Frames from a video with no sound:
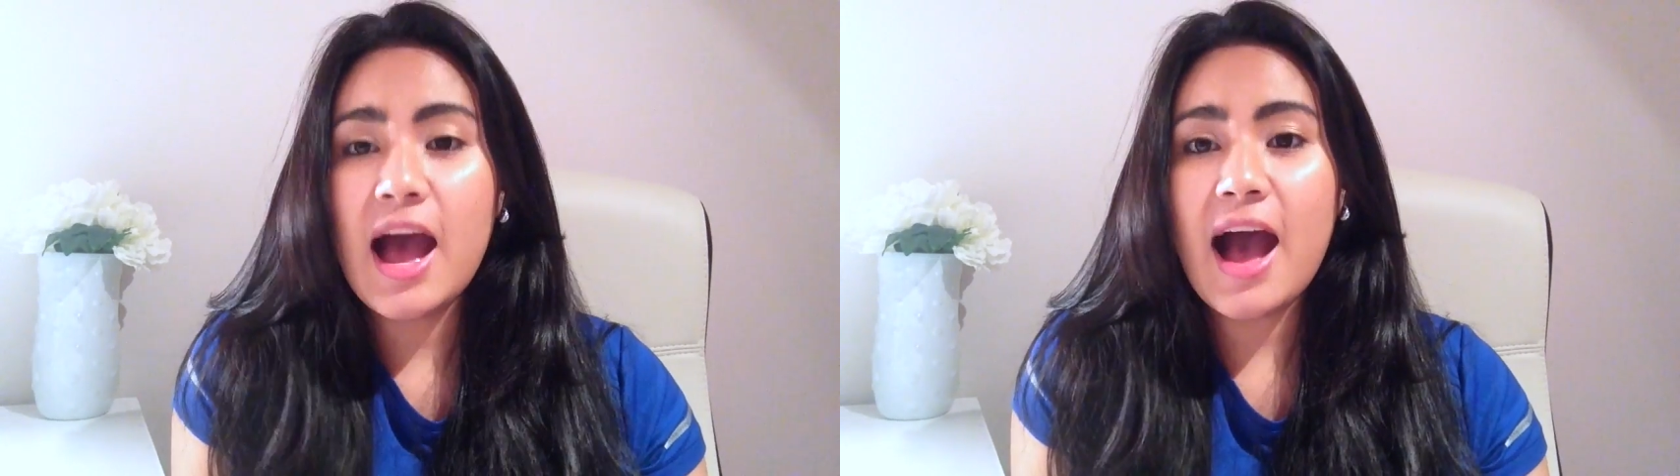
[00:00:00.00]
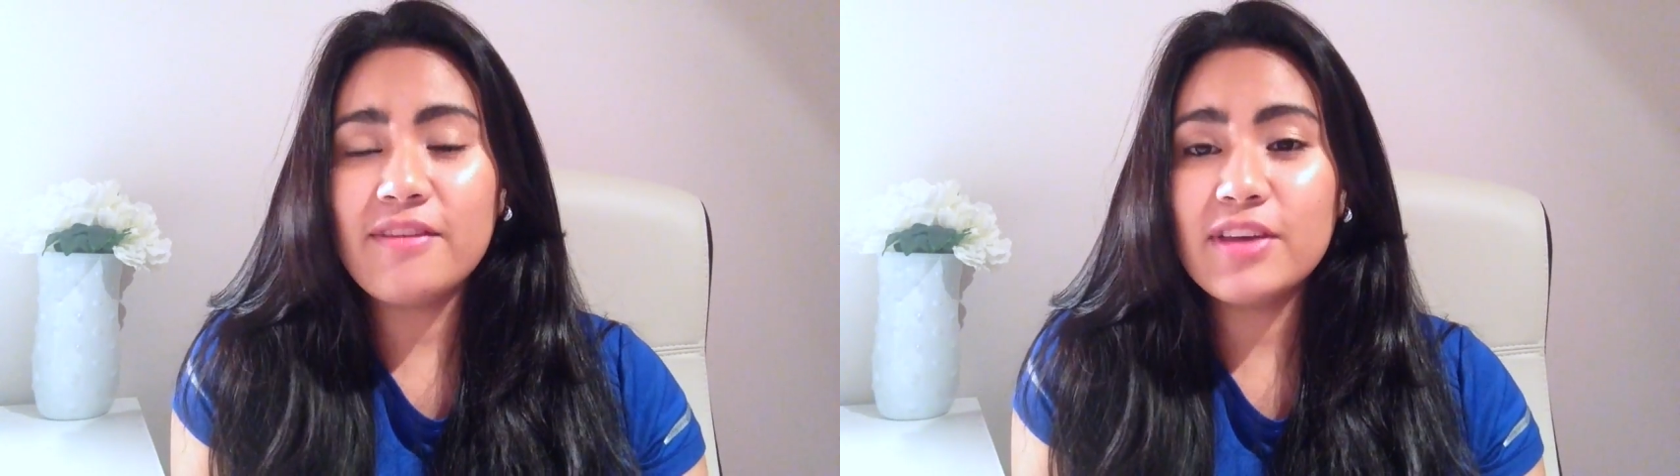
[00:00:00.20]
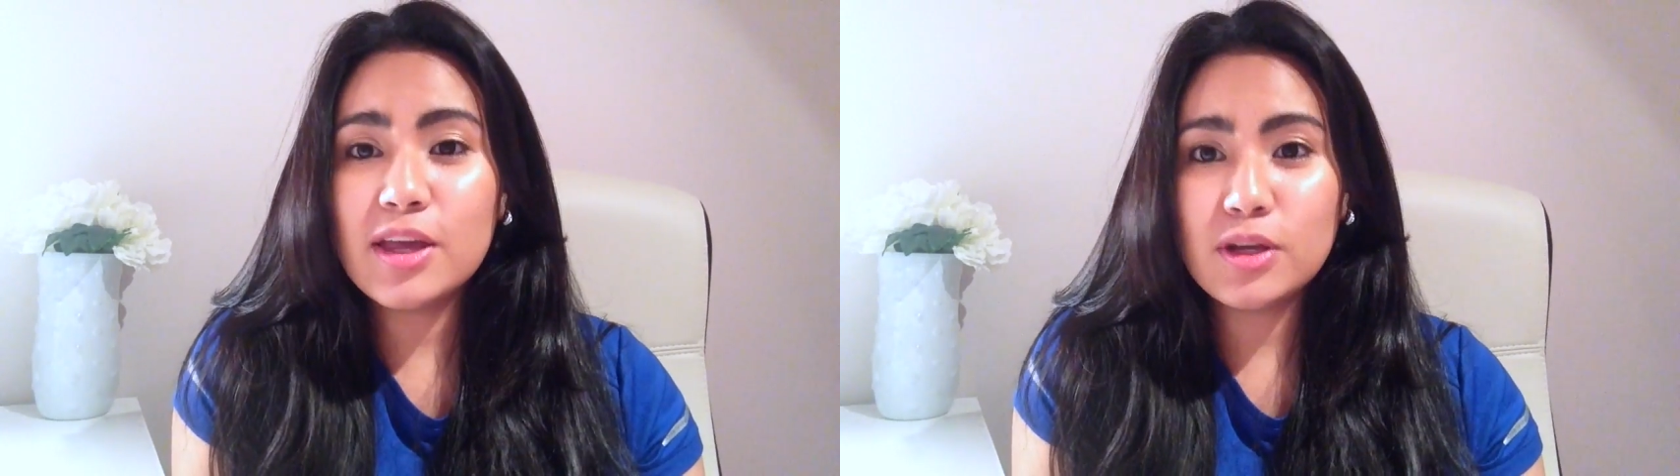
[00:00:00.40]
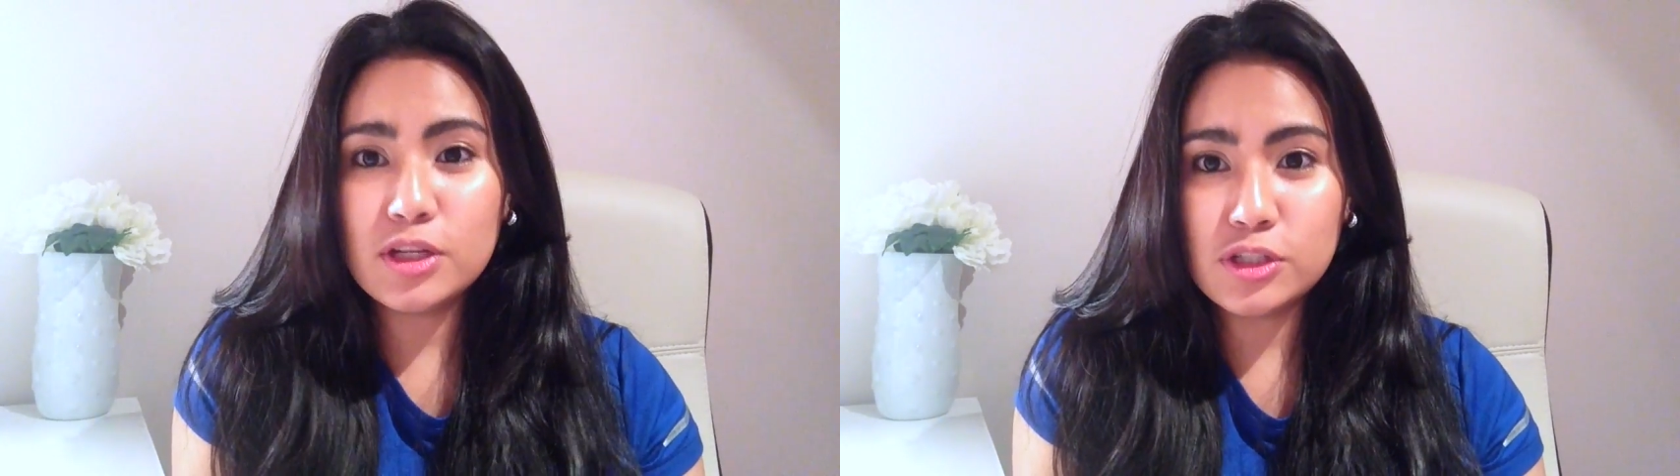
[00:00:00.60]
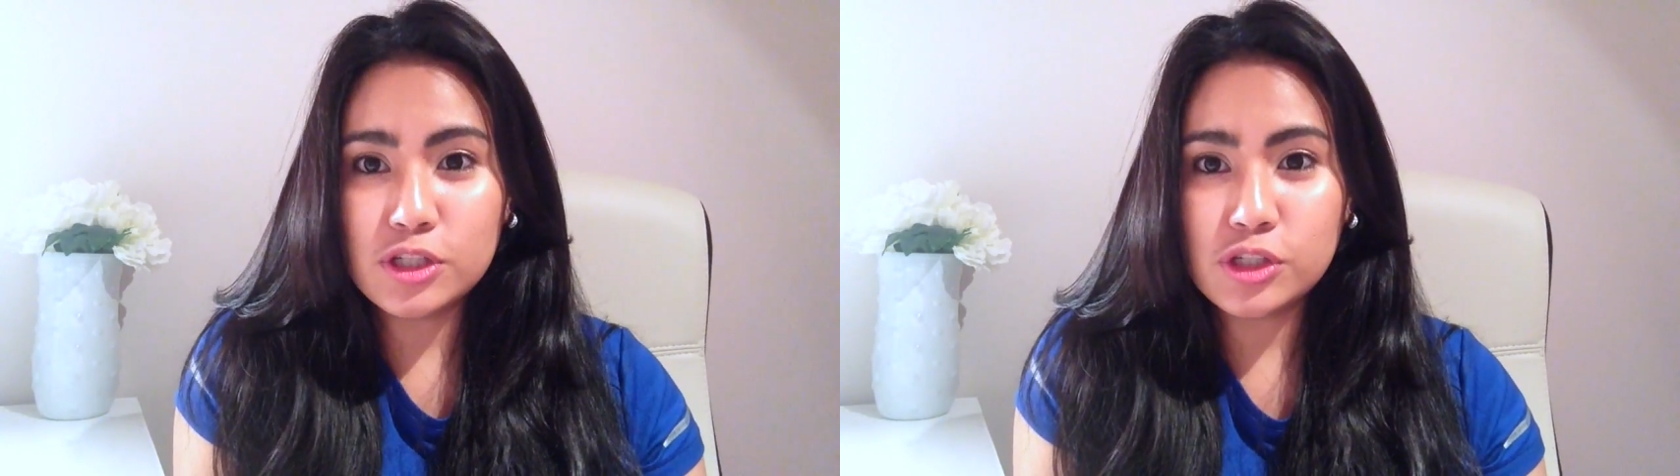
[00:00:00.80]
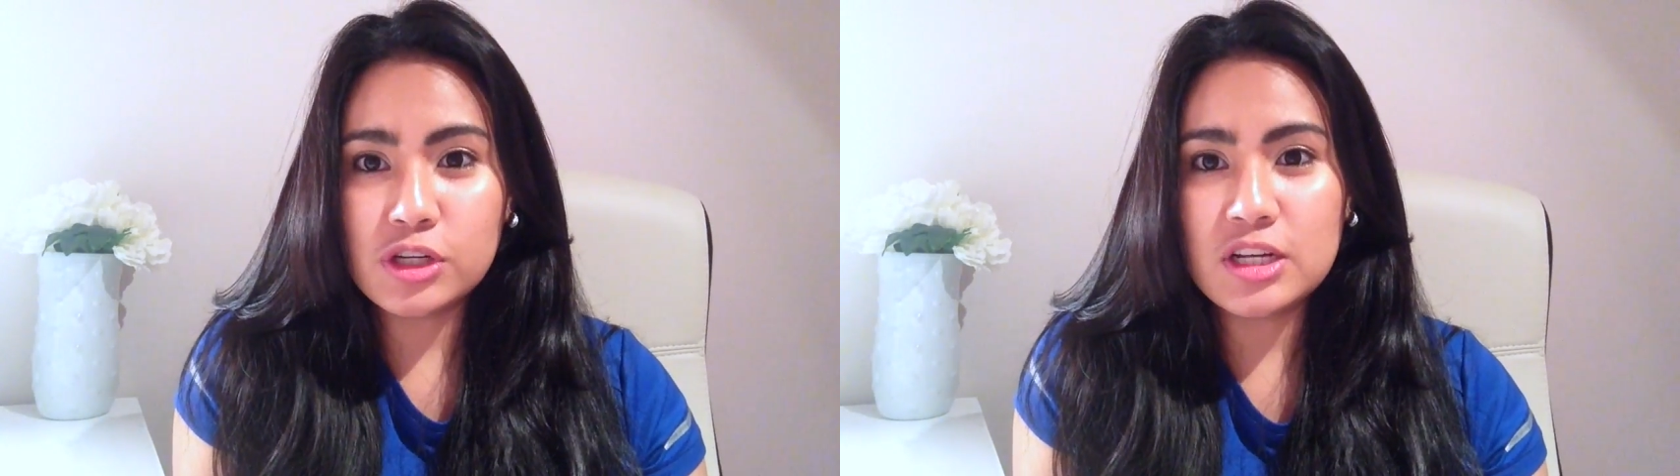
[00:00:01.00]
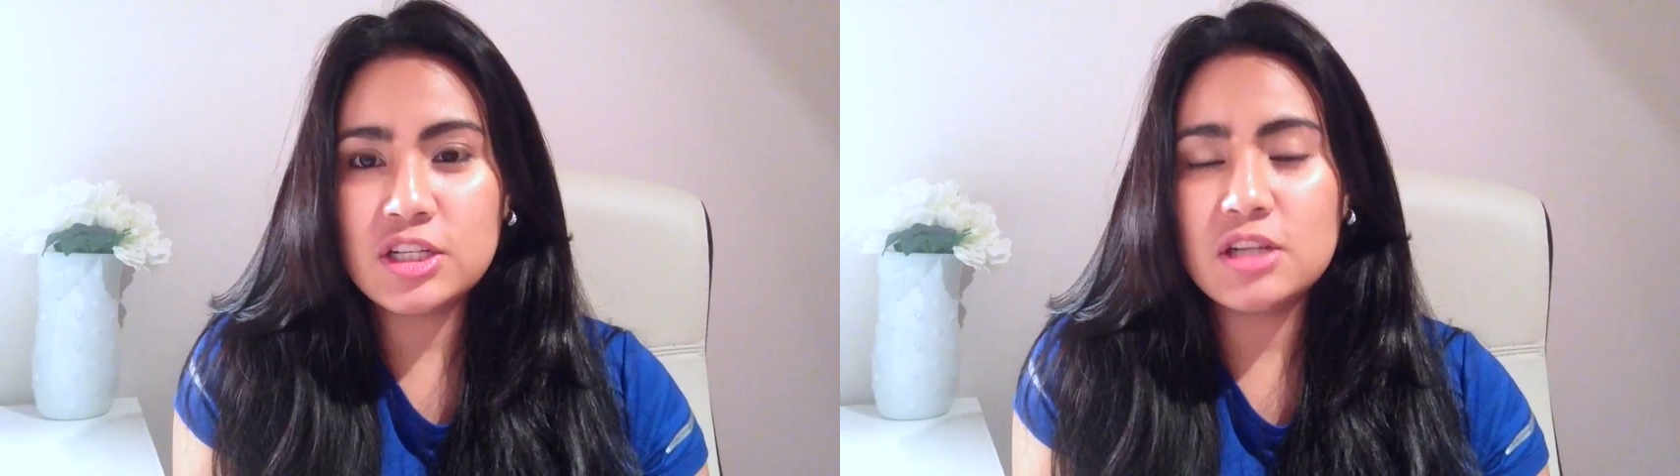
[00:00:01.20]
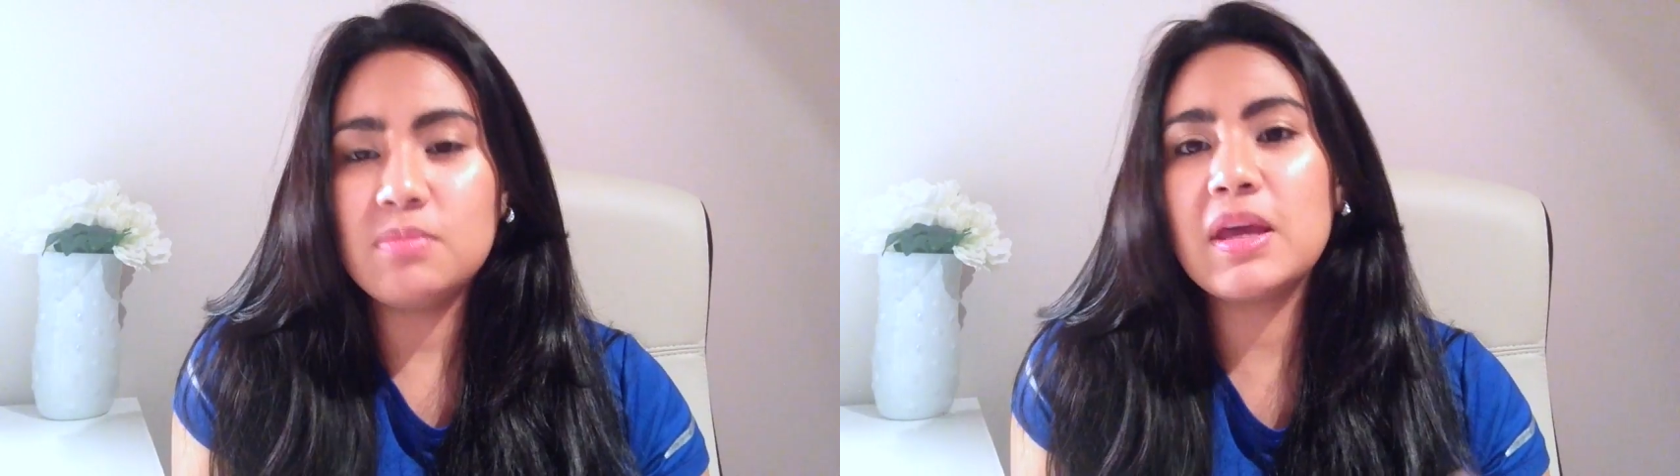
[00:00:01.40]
having a good nutrition,